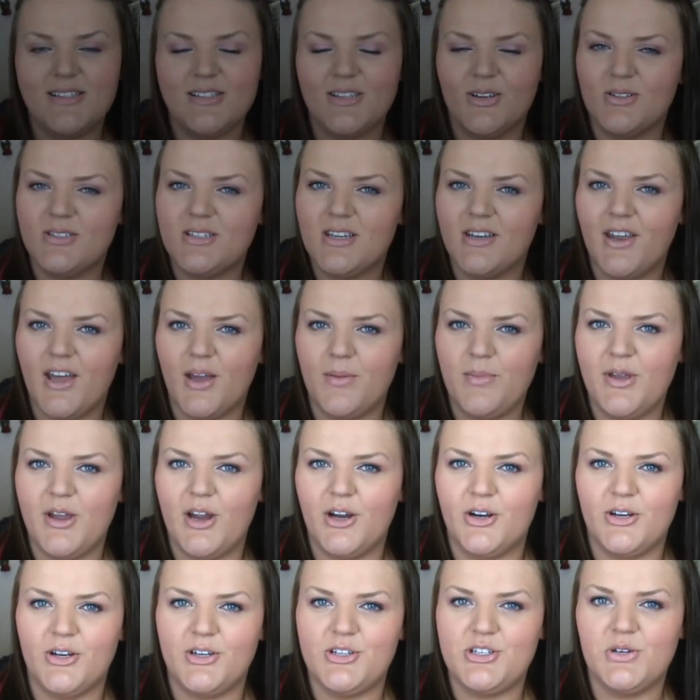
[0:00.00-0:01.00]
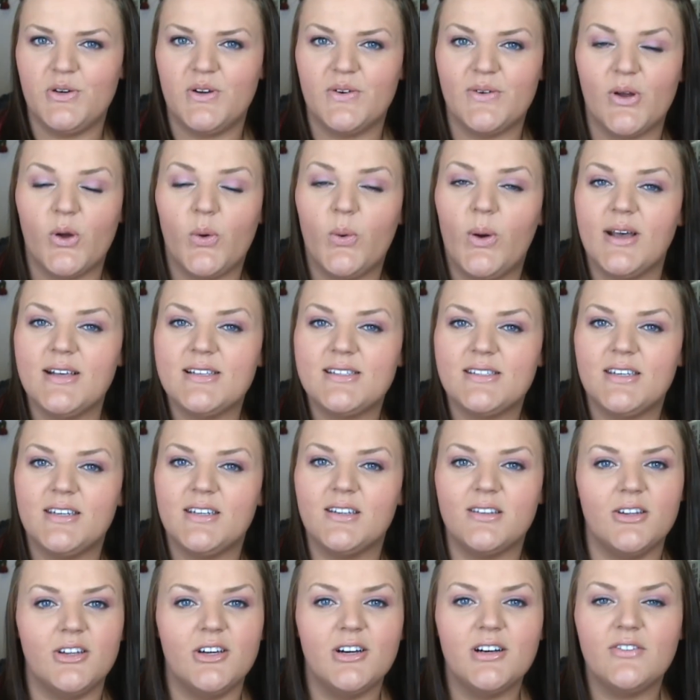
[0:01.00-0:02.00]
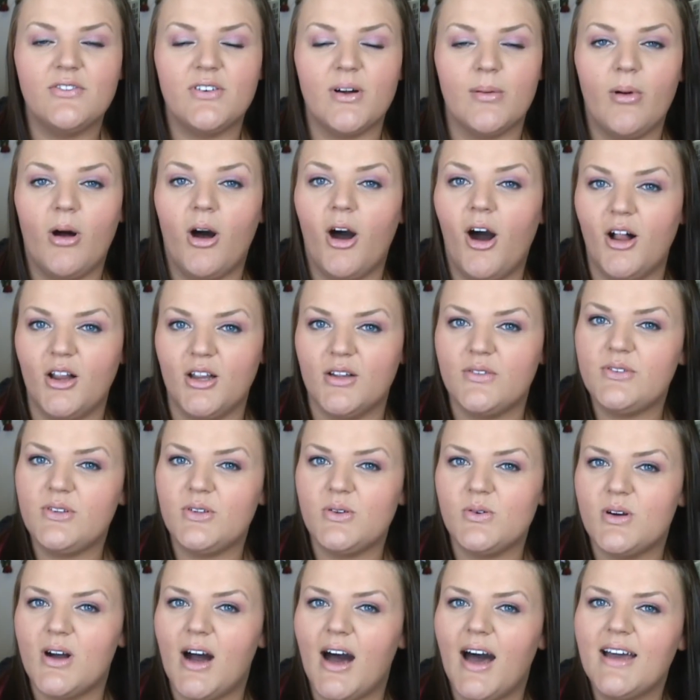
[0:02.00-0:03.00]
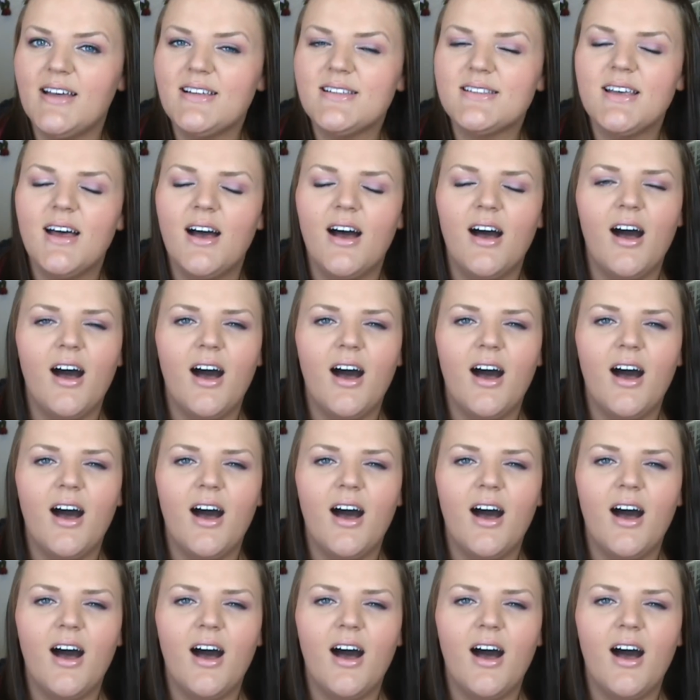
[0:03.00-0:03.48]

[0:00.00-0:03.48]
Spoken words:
so today I'm here to do a requested look from all of you guys.